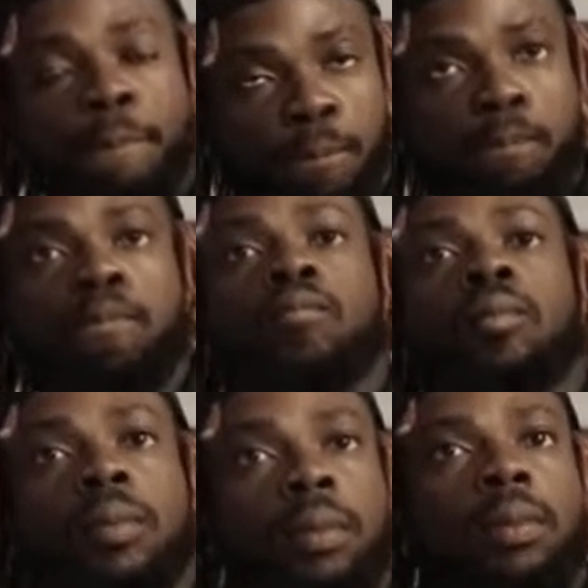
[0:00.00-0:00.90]
Or you're going
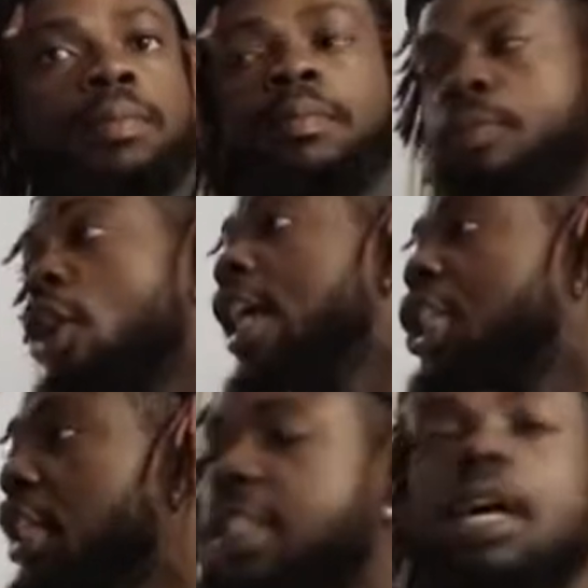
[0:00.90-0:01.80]
to succeed. Preach
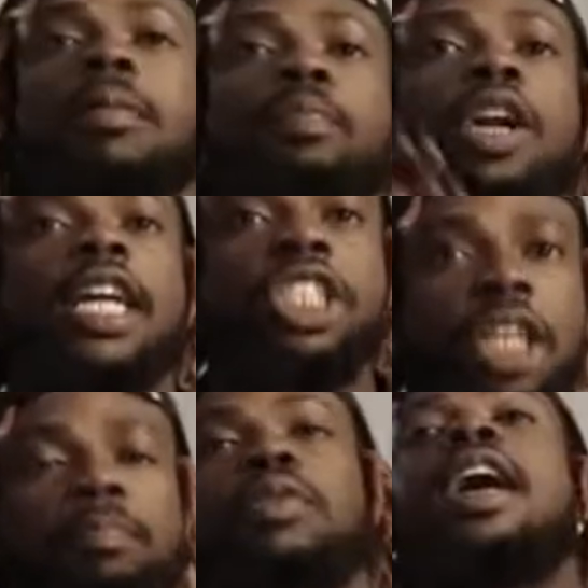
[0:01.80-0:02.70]
it, sir. You preach have it, to
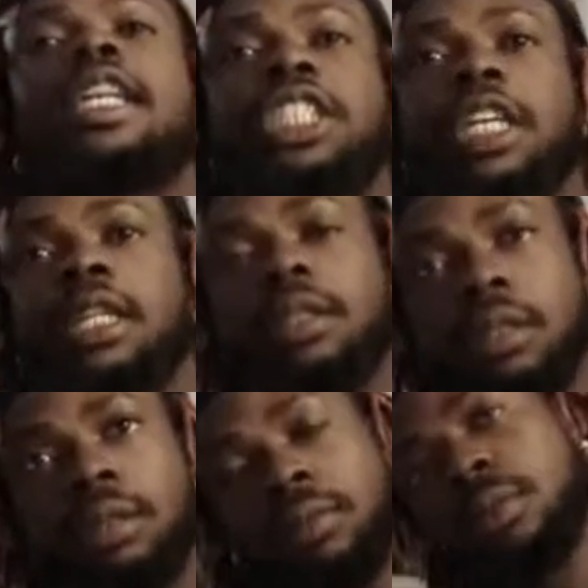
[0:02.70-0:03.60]
learn how to get
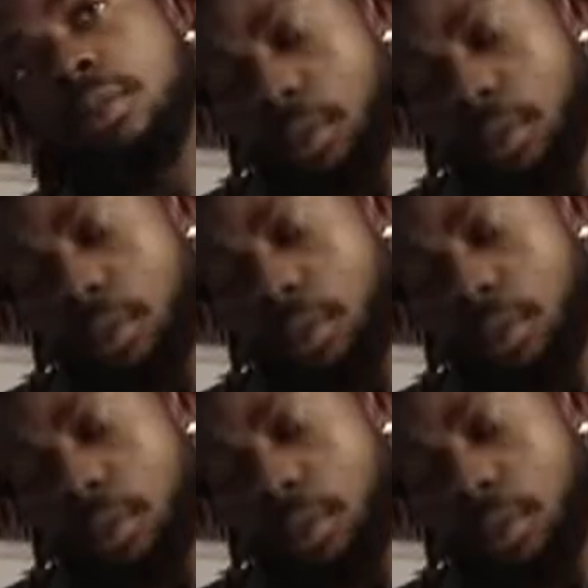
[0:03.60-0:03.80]
ahead in